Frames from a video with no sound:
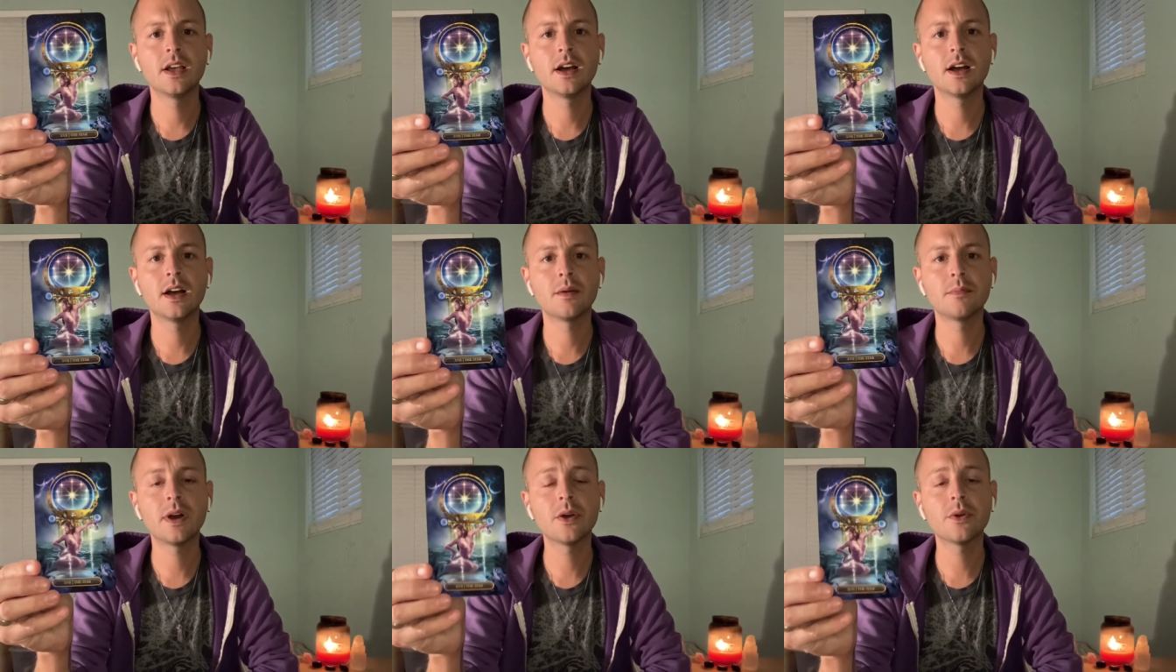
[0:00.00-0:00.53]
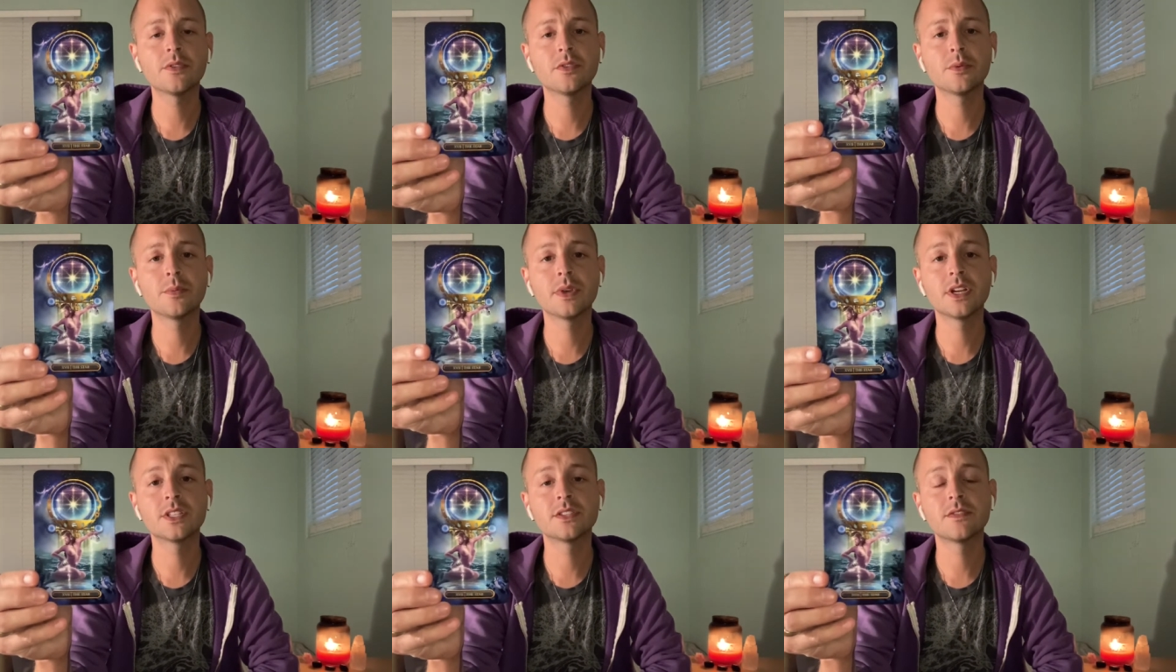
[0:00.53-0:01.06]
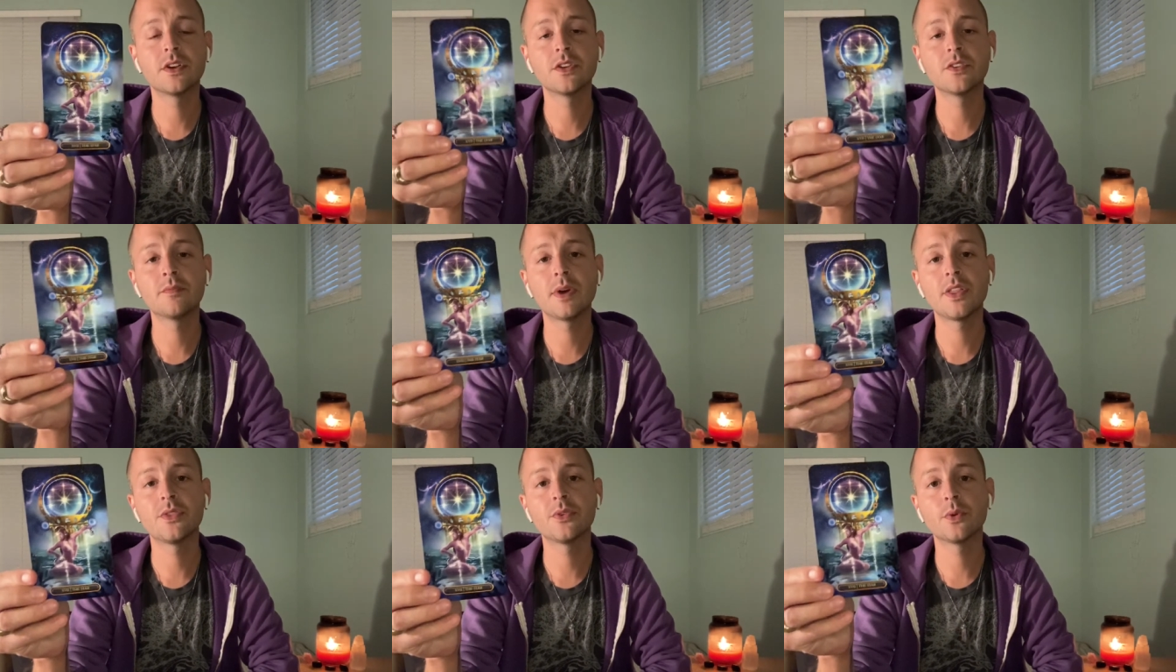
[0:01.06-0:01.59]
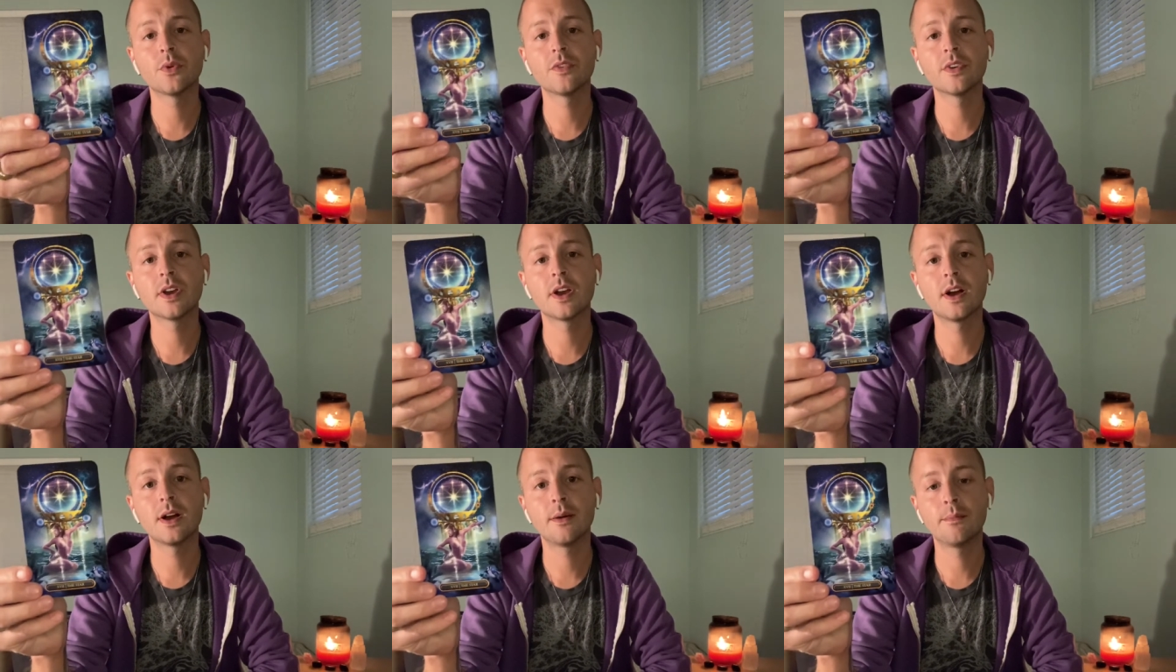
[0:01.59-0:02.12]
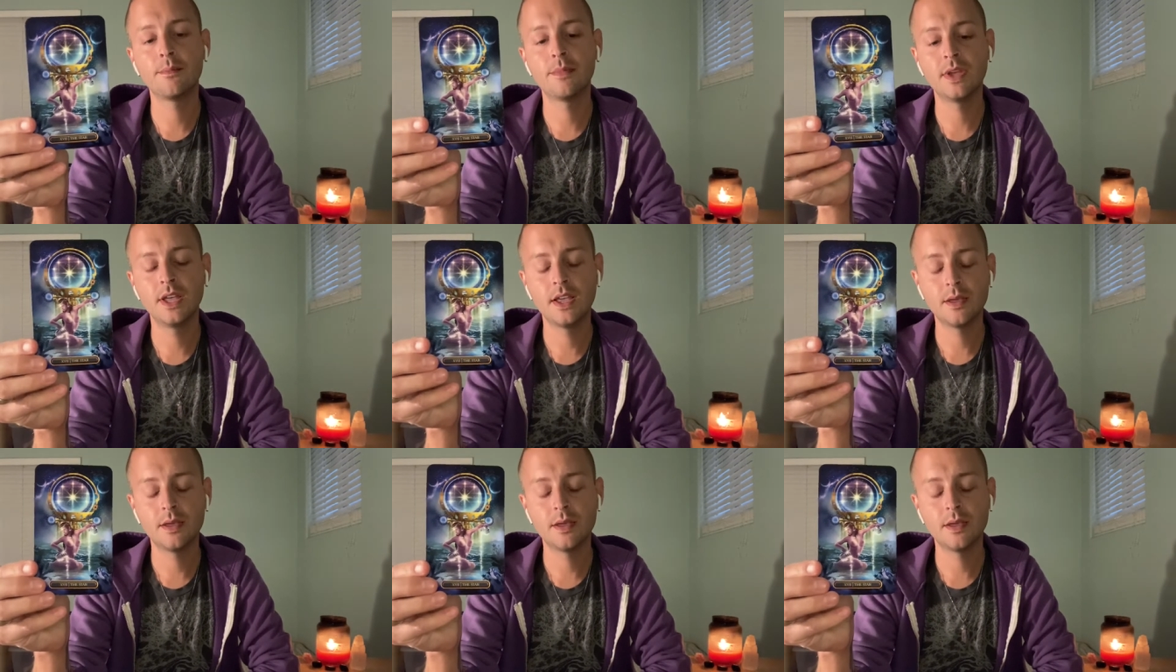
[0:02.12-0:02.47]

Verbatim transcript: uh, powerful because of all you've been through, overcome,